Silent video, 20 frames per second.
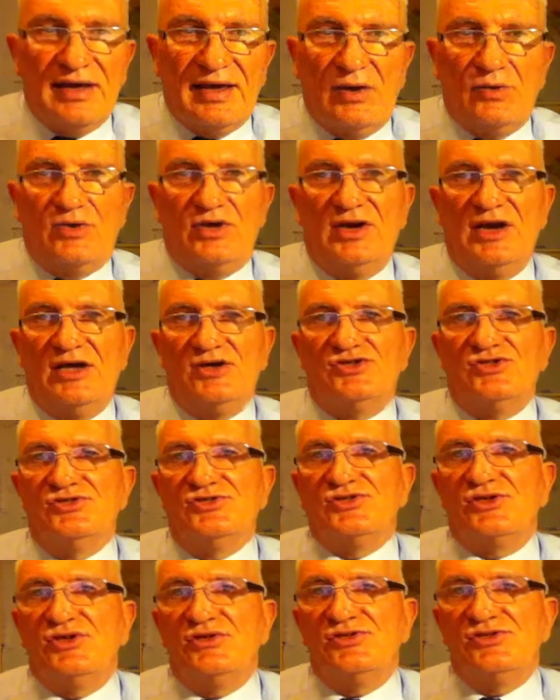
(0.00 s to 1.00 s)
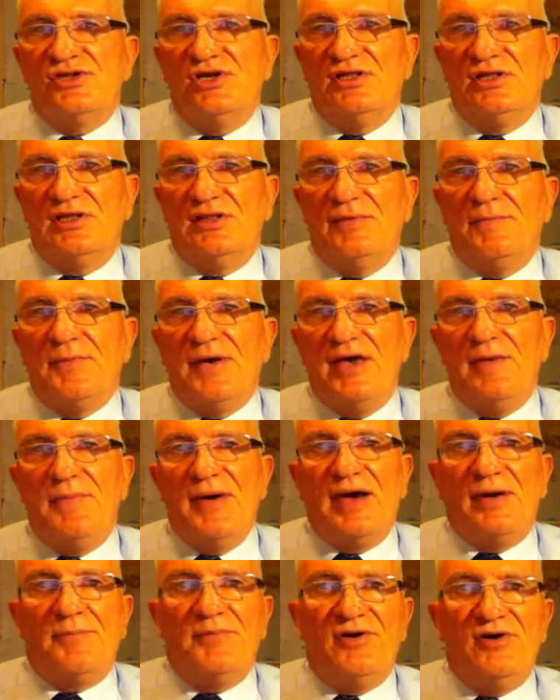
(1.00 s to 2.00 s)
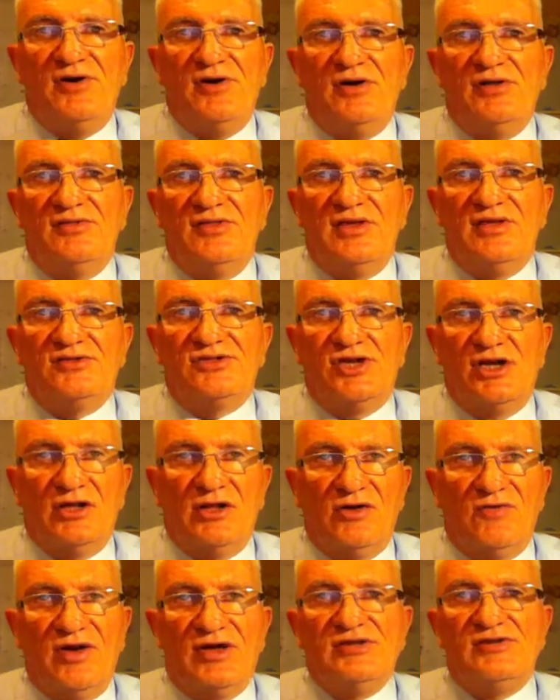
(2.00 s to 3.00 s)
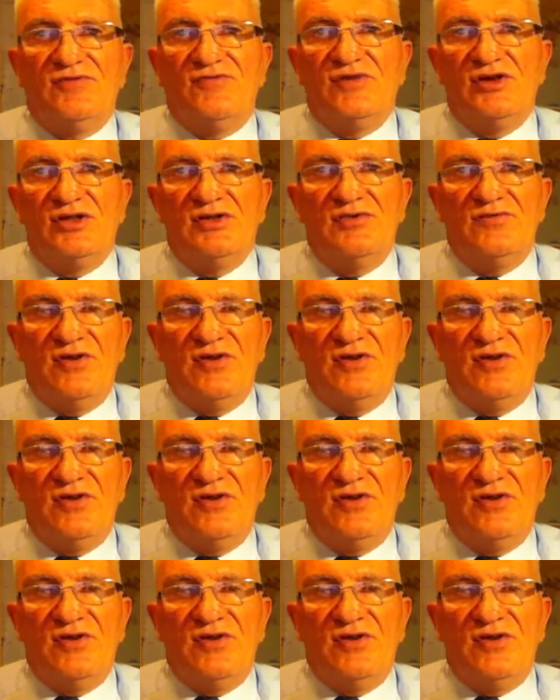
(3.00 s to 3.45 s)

calculations concerning the payback period, the internal rate of